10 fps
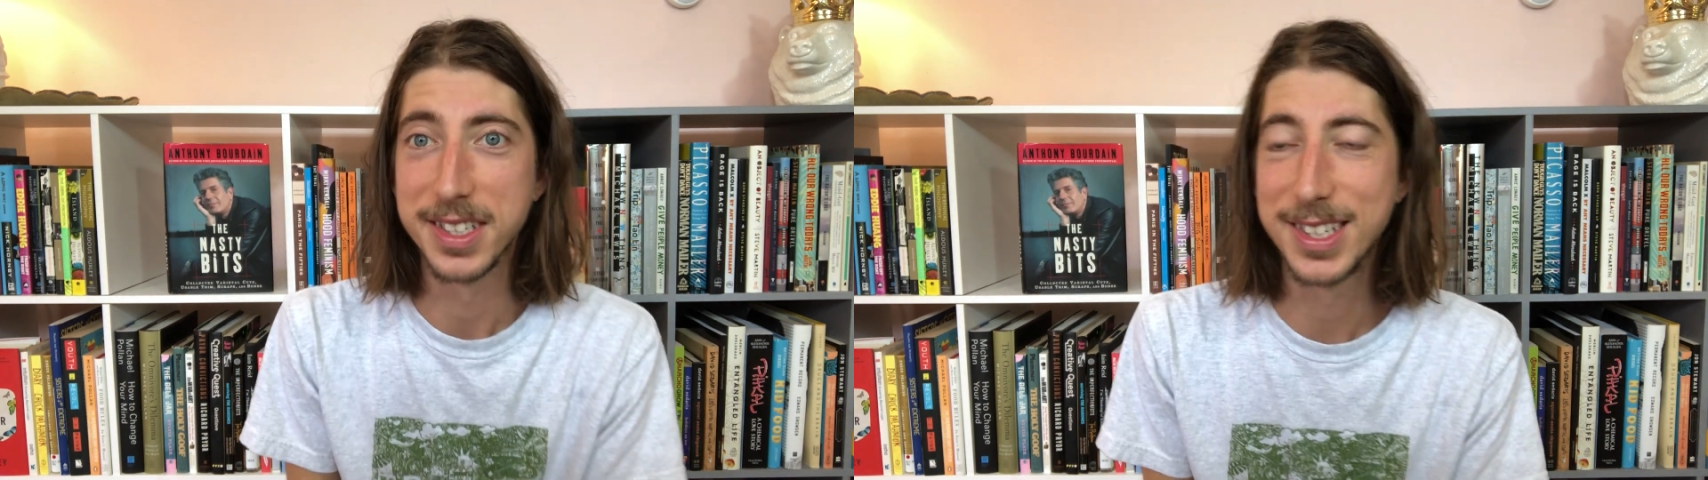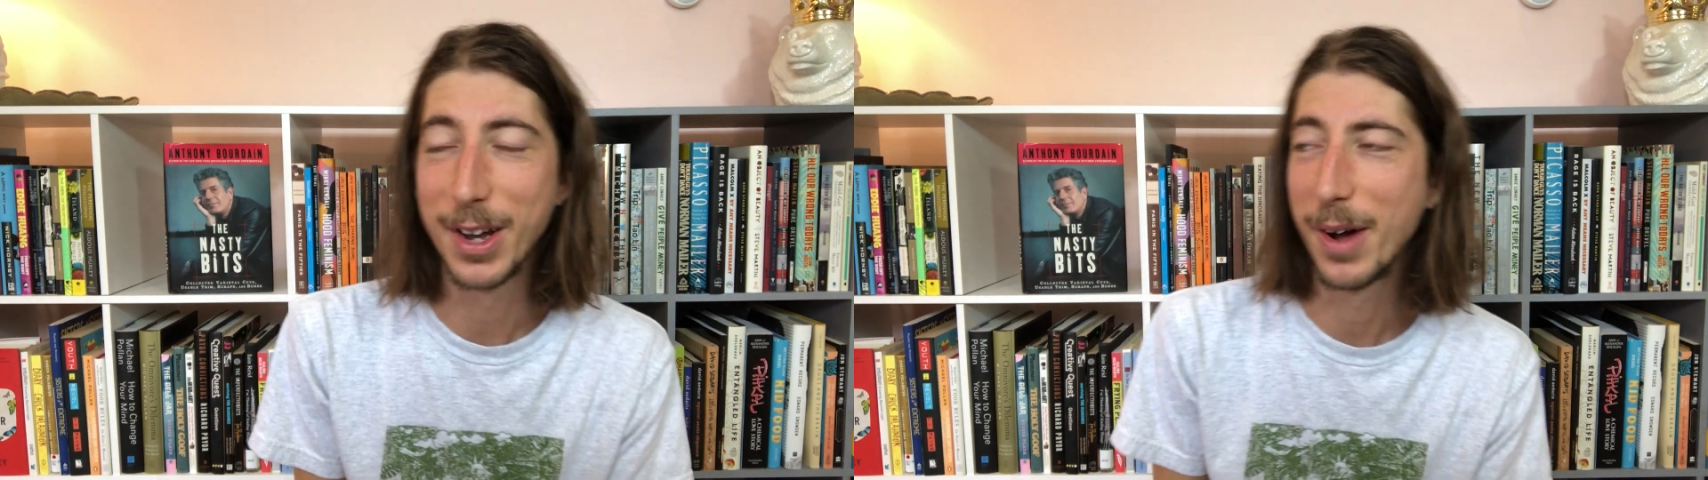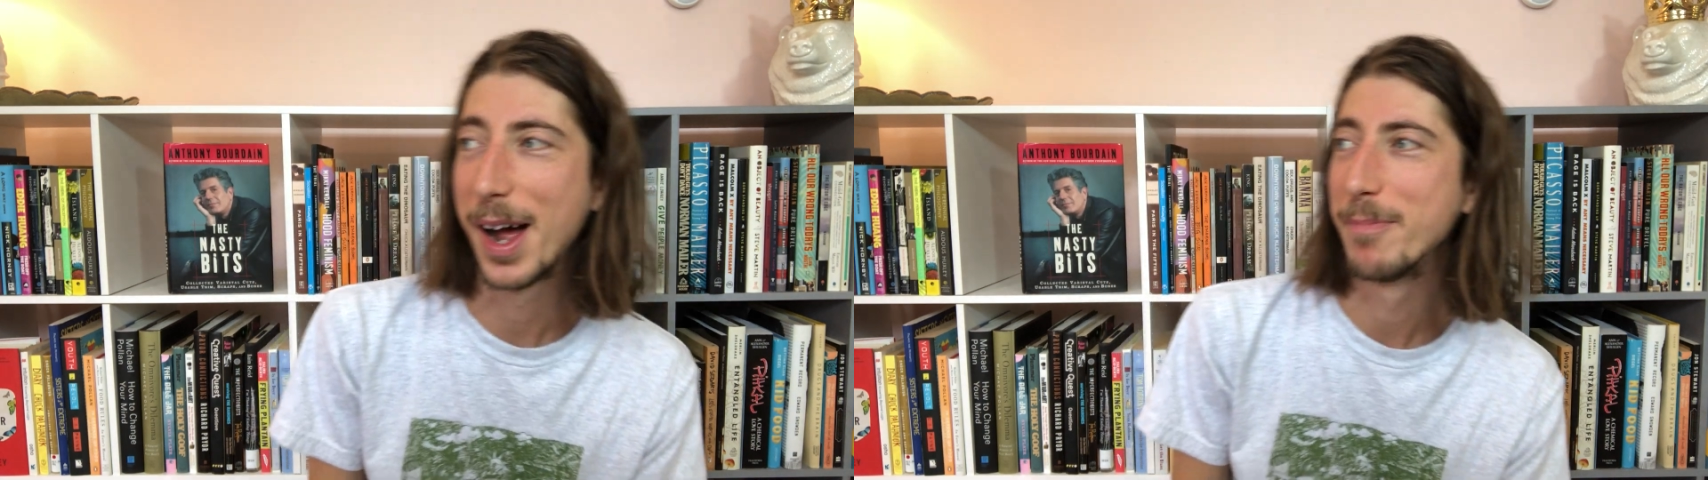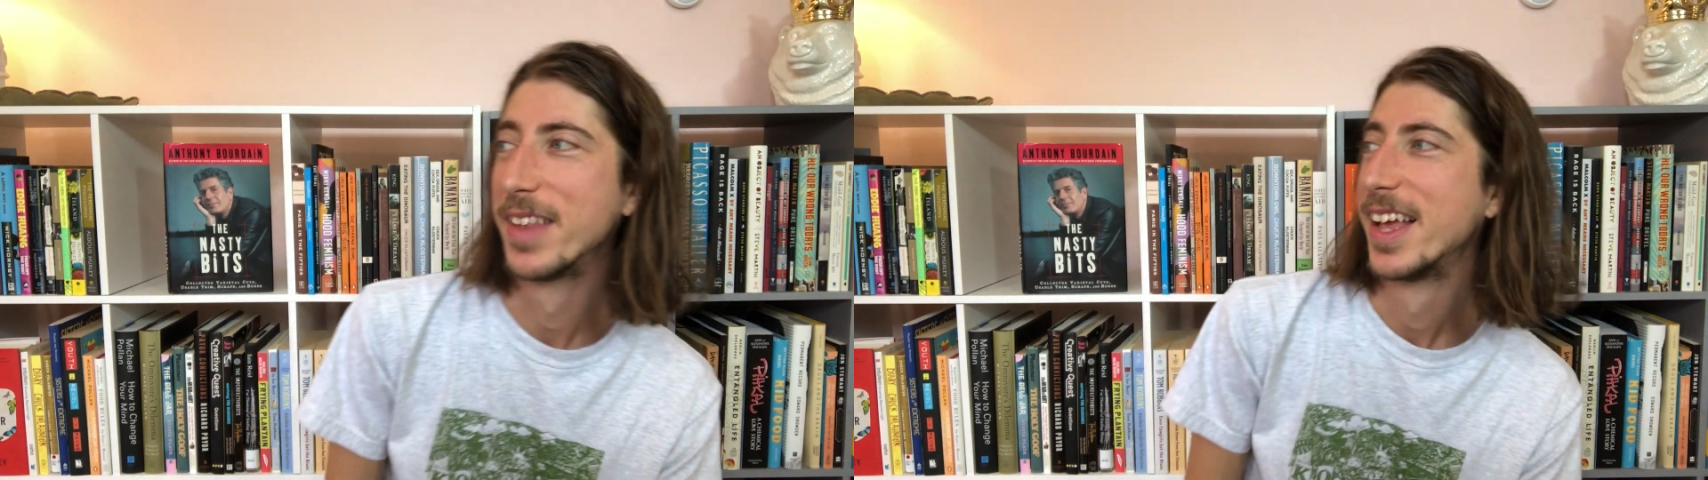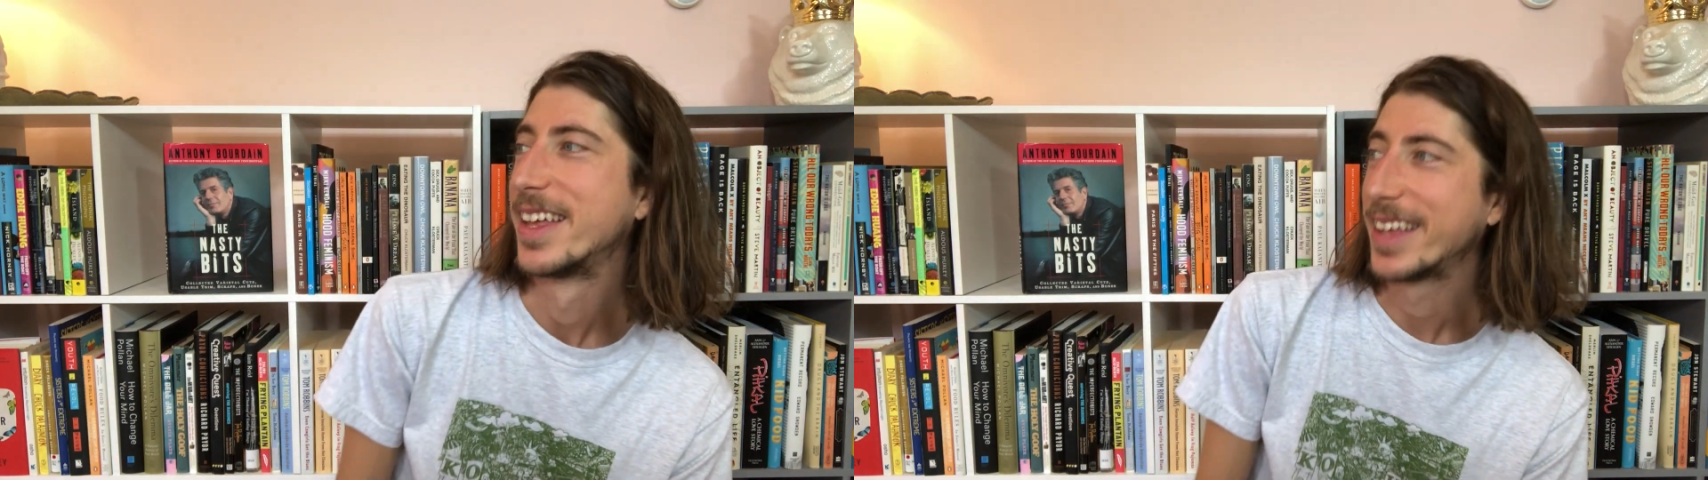So,
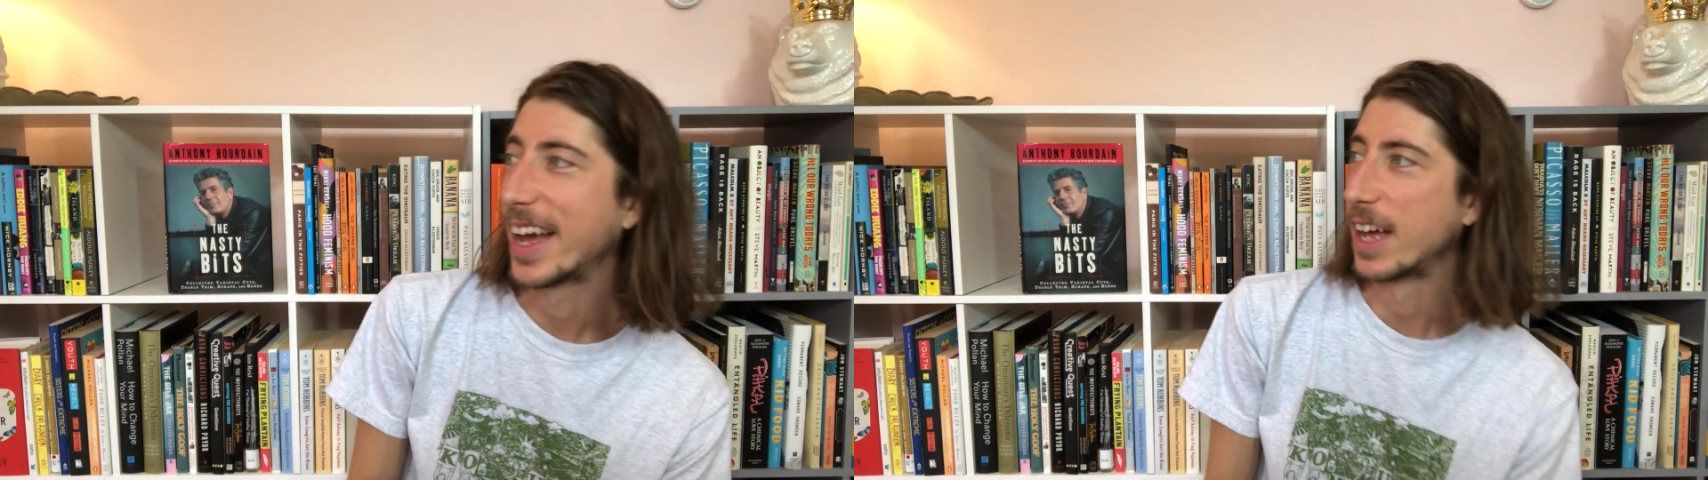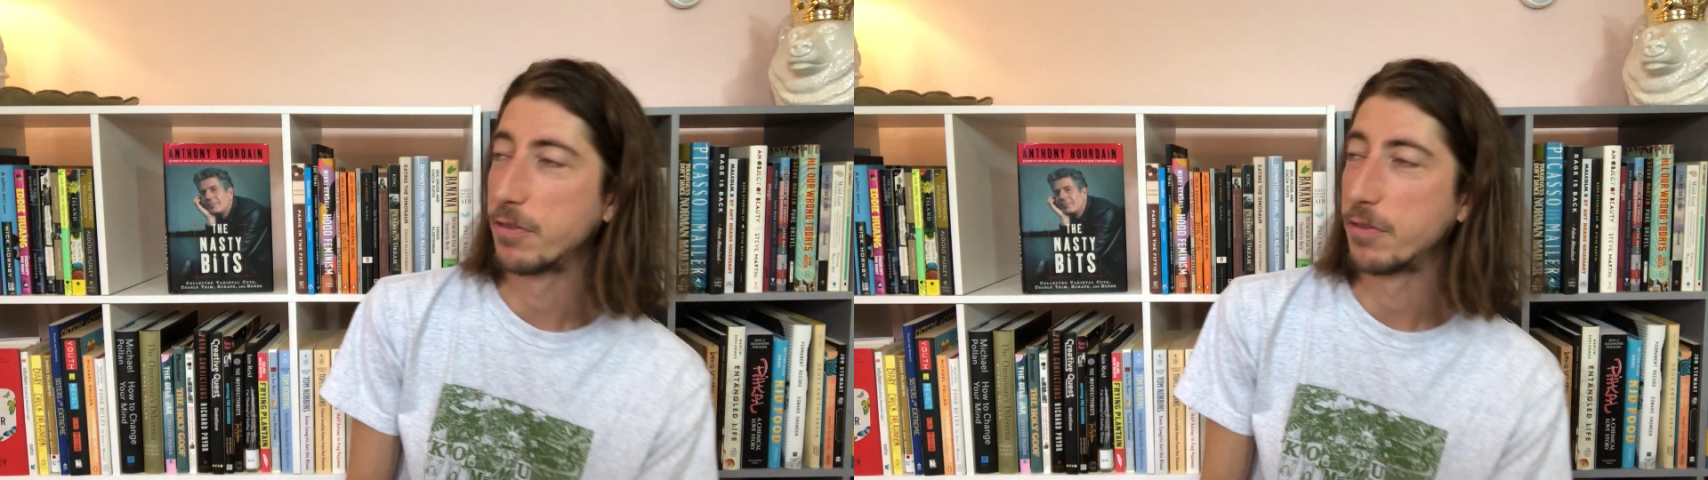yeah,